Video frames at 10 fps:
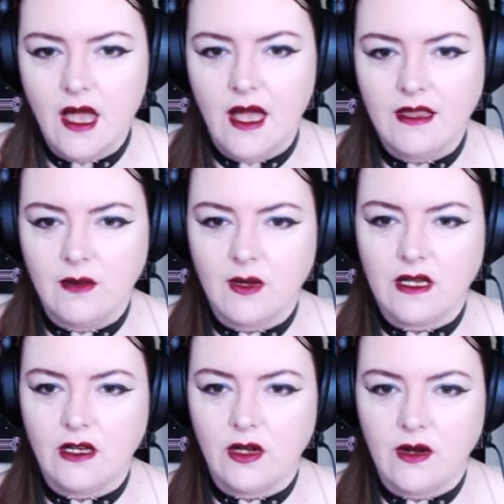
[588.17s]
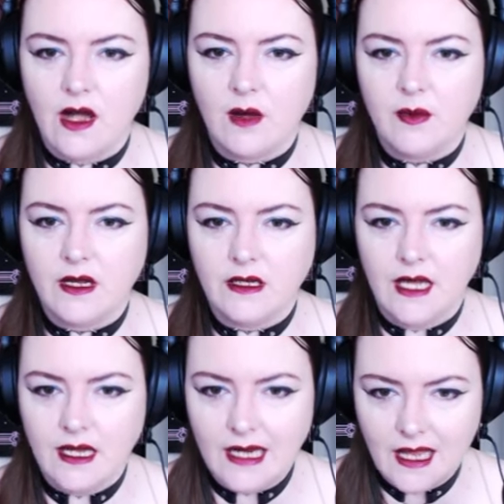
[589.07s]
and then we're going to go up and
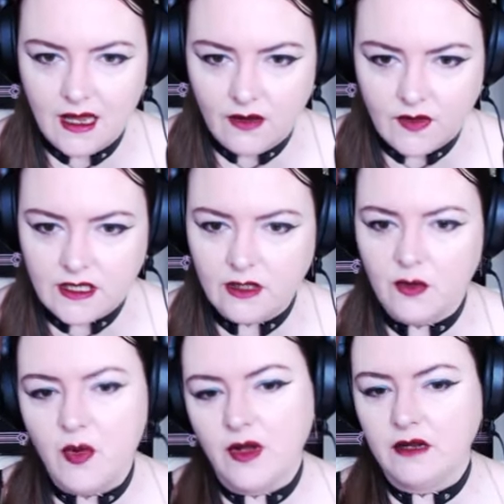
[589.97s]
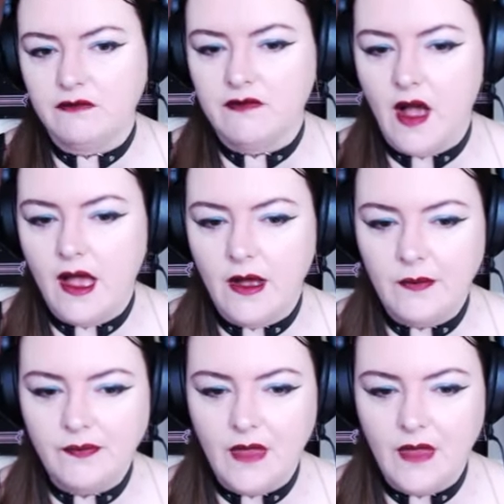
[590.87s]
get every single point in fire.